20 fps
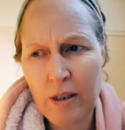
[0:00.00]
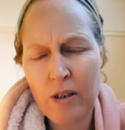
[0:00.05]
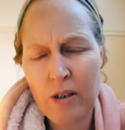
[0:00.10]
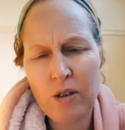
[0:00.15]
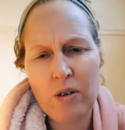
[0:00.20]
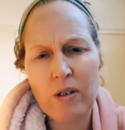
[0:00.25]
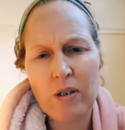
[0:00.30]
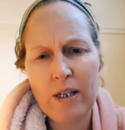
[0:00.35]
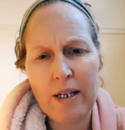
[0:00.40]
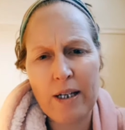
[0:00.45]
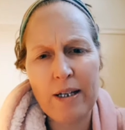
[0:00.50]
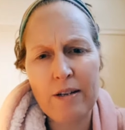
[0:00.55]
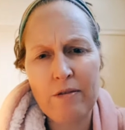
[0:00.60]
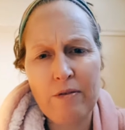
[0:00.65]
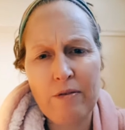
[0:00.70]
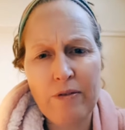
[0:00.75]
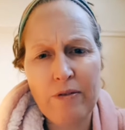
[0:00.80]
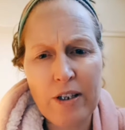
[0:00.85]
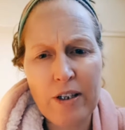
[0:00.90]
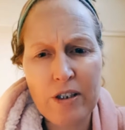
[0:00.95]
you could get ear
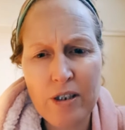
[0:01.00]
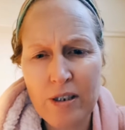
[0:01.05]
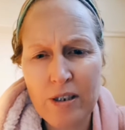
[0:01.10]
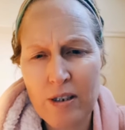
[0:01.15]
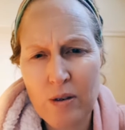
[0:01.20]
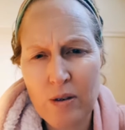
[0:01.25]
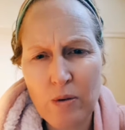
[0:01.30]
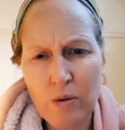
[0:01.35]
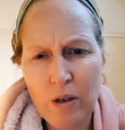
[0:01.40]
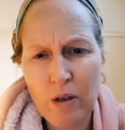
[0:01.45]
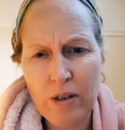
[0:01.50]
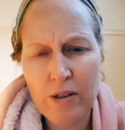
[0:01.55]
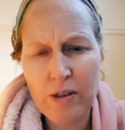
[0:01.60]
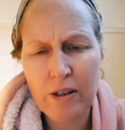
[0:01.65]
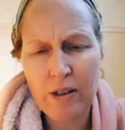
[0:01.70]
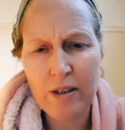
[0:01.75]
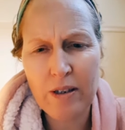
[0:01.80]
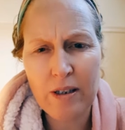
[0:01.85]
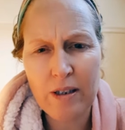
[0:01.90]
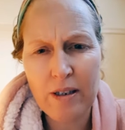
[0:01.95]
infections and all those
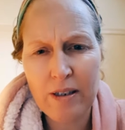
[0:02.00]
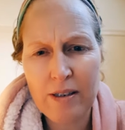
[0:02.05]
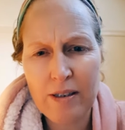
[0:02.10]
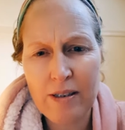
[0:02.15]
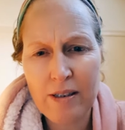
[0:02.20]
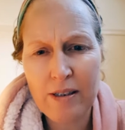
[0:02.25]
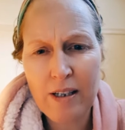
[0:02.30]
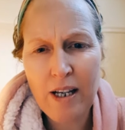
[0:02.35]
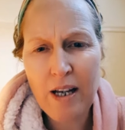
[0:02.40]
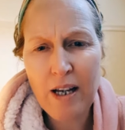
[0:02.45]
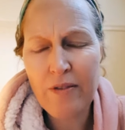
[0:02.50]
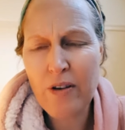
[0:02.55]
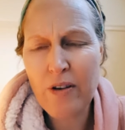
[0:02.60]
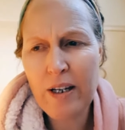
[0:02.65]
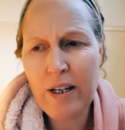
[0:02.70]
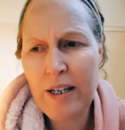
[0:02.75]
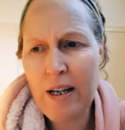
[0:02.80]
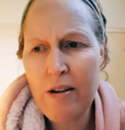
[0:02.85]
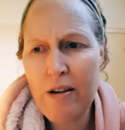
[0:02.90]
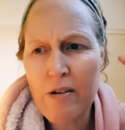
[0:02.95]
kind of things. If you
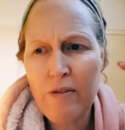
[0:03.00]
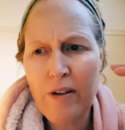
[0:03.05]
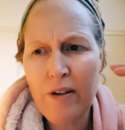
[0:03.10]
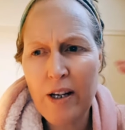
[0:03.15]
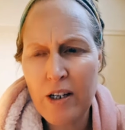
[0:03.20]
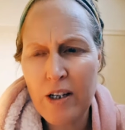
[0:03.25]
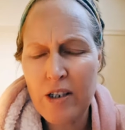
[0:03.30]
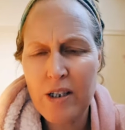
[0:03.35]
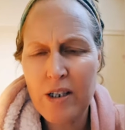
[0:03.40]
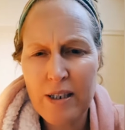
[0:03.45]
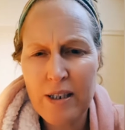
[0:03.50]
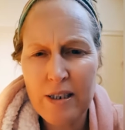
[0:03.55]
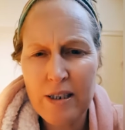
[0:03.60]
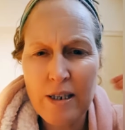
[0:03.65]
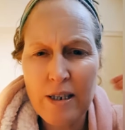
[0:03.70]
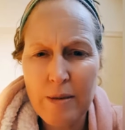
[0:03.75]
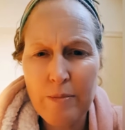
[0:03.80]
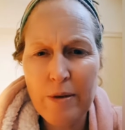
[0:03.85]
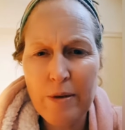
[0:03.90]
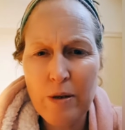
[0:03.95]
get an ear
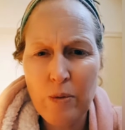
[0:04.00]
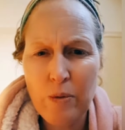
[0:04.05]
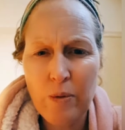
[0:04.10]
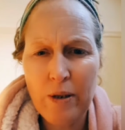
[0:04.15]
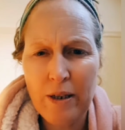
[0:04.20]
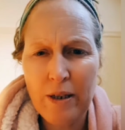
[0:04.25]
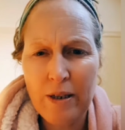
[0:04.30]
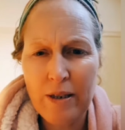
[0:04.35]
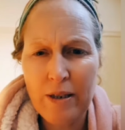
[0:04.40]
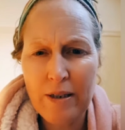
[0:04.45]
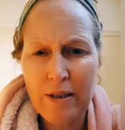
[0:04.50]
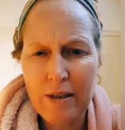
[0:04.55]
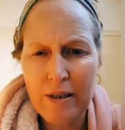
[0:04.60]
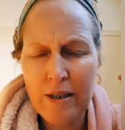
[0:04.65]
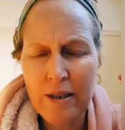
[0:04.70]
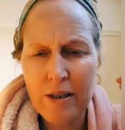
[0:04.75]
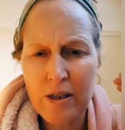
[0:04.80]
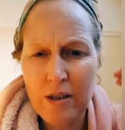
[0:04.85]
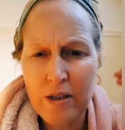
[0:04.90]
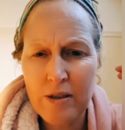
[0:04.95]
infections in the middle ear,
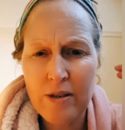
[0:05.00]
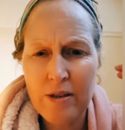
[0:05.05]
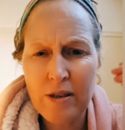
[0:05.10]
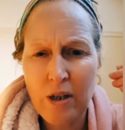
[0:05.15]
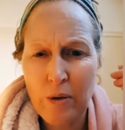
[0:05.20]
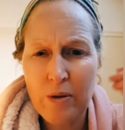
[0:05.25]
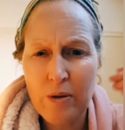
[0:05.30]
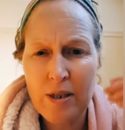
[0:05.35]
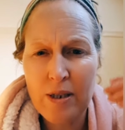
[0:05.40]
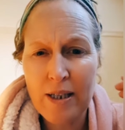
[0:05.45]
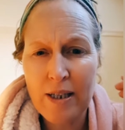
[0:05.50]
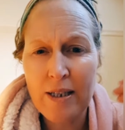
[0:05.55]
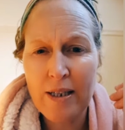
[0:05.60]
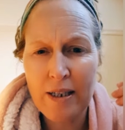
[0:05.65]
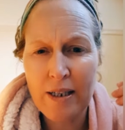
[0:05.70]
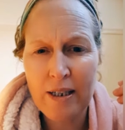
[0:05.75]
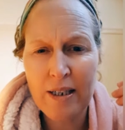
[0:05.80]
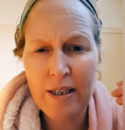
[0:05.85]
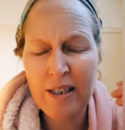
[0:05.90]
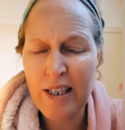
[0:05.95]
it could go to the
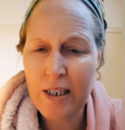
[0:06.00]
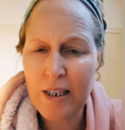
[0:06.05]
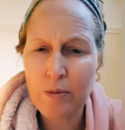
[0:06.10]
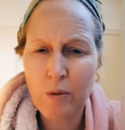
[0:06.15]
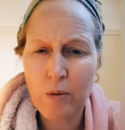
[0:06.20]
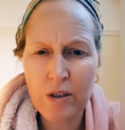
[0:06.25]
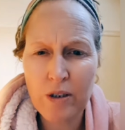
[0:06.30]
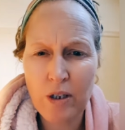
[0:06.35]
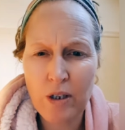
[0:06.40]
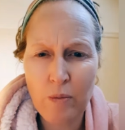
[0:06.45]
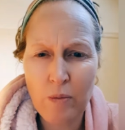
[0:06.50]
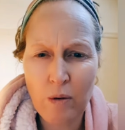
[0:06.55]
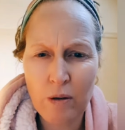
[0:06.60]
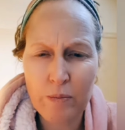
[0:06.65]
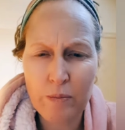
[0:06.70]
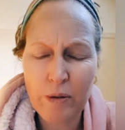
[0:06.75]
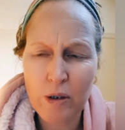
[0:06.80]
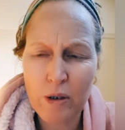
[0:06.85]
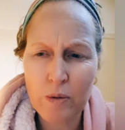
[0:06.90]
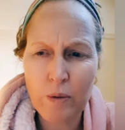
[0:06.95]
inner ear, and that's what you don't
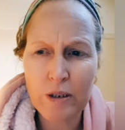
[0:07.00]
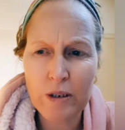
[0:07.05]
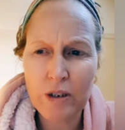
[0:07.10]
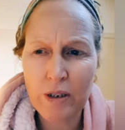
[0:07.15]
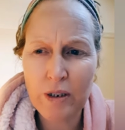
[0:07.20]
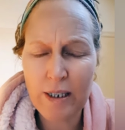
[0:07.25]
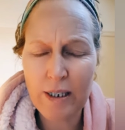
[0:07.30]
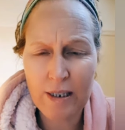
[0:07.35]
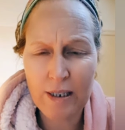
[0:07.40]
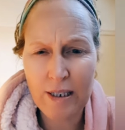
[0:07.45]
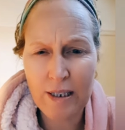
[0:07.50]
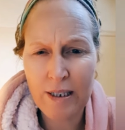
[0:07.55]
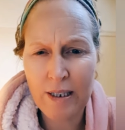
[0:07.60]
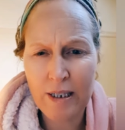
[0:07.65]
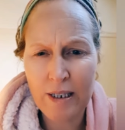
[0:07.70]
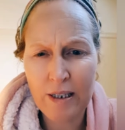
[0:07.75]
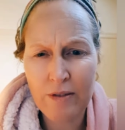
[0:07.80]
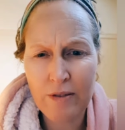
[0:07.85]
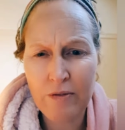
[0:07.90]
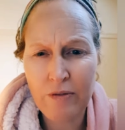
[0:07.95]
want, because once you get
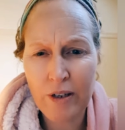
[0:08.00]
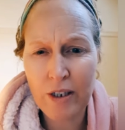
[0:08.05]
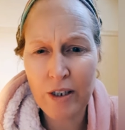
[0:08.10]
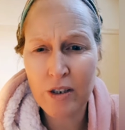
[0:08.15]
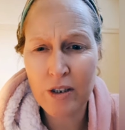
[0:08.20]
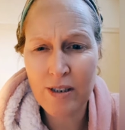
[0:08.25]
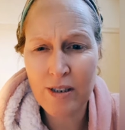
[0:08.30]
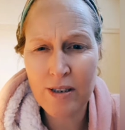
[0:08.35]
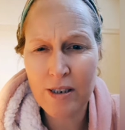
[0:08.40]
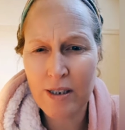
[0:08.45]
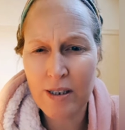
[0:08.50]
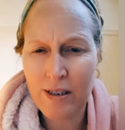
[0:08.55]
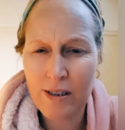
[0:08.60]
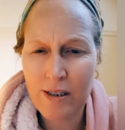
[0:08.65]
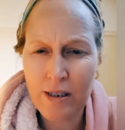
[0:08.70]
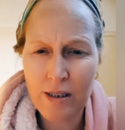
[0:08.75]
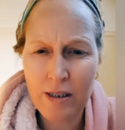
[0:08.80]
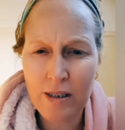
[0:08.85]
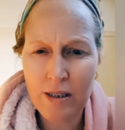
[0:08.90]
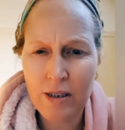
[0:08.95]
inner ear infections,
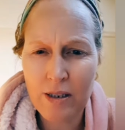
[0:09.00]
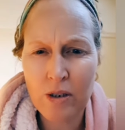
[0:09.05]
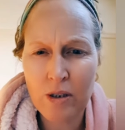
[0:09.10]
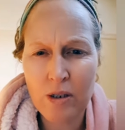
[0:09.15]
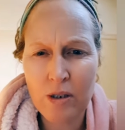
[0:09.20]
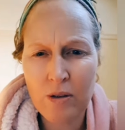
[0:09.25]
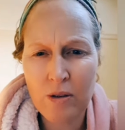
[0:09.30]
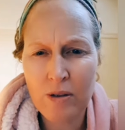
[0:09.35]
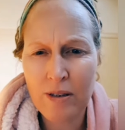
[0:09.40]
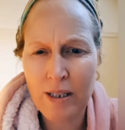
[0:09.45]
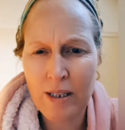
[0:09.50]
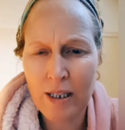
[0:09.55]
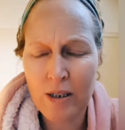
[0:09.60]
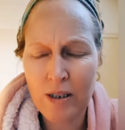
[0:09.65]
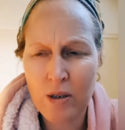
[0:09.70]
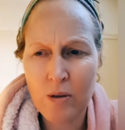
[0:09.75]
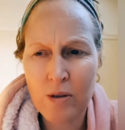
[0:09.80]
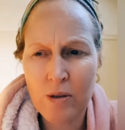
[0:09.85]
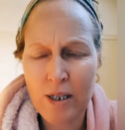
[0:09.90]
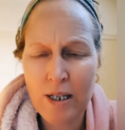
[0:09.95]
they
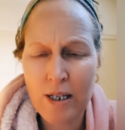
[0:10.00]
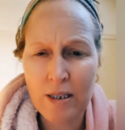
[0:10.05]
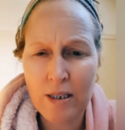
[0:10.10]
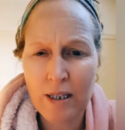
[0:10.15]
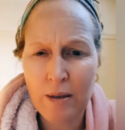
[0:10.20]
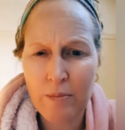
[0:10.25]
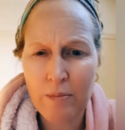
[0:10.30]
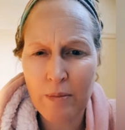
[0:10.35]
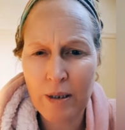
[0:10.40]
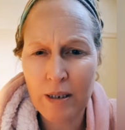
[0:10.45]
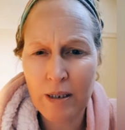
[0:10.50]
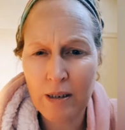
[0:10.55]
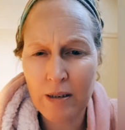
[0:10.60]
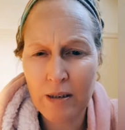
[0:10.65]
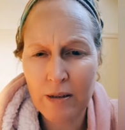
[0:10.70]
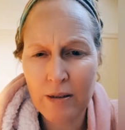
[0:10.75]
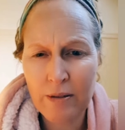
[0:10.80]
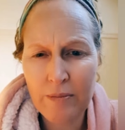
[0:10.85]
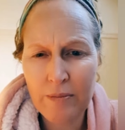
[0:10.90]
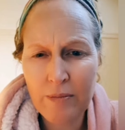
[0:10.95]
do tend to come
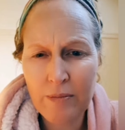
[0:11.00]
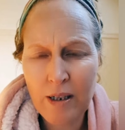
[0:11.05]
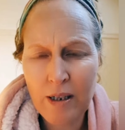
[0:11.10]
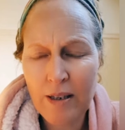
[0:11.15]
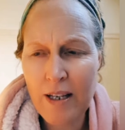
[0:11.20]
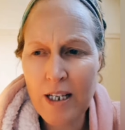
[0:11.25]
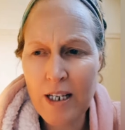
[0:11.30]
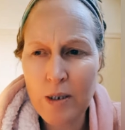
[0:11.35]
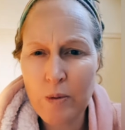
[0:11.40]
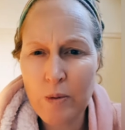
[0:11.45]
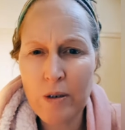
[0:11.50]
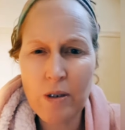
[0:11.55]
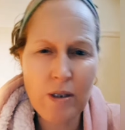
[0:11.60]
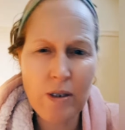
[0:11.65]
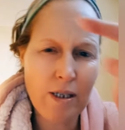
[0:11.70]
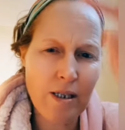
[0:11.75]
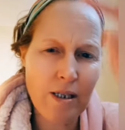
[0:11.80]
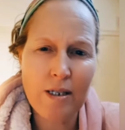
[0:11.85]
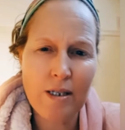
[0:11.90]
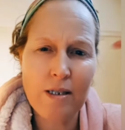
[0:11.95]
back, and that's when you
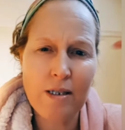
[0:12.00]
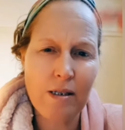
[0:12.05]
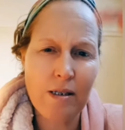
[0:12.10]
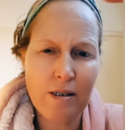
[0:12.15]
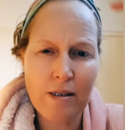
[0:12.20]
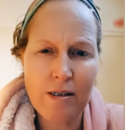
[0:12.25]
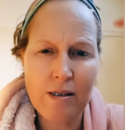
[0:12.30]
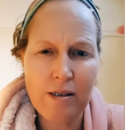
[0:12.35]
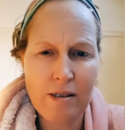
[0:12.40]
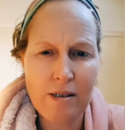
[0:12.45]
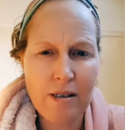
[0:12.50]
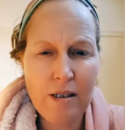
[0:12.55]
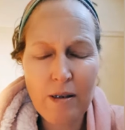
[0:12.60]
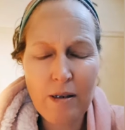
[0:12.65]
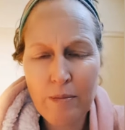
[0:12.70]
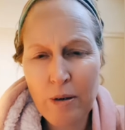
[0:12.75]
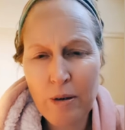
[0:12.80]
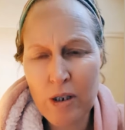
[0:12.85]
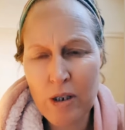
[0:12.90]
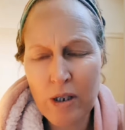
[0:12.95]
get the dizziness,
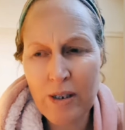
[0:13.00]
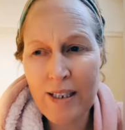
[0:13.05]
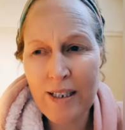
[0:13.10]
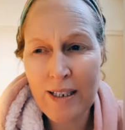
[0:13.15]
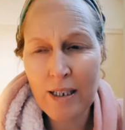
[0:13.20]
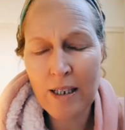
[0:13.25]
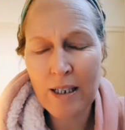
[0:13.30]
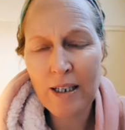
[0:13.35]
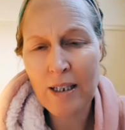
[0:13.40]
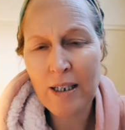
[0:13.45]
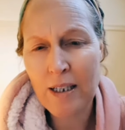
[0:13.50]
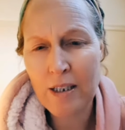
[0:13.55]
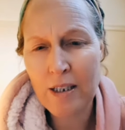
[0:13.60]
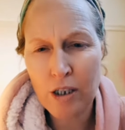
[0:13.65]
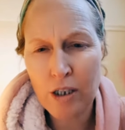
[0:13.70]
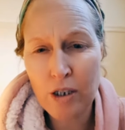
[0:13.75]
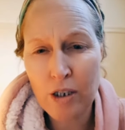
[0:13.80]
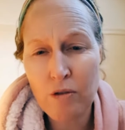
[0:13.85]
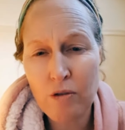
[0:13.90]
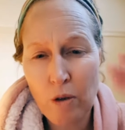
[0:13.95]
because your inner ear
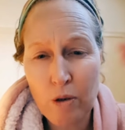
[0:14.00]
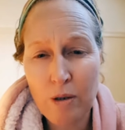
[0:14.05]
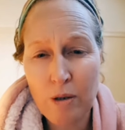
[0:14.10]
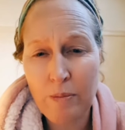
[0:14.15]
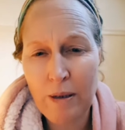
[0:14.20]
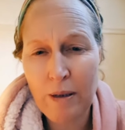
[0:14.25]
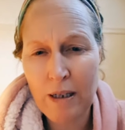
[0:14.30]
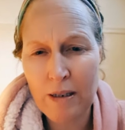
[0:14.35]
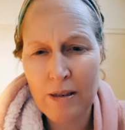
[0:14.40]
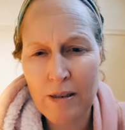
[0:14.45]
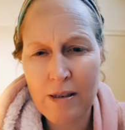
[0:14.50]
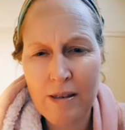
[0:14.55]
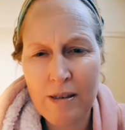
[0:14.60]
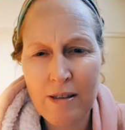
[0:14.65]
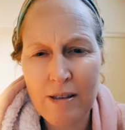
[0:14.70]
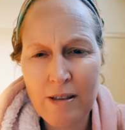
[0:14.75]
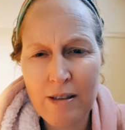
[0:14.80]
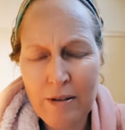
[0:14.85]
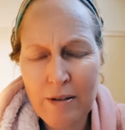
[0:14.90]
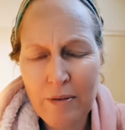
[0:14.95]
controls your
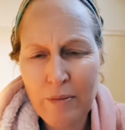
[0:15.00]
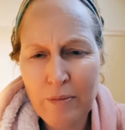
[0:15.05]
balance.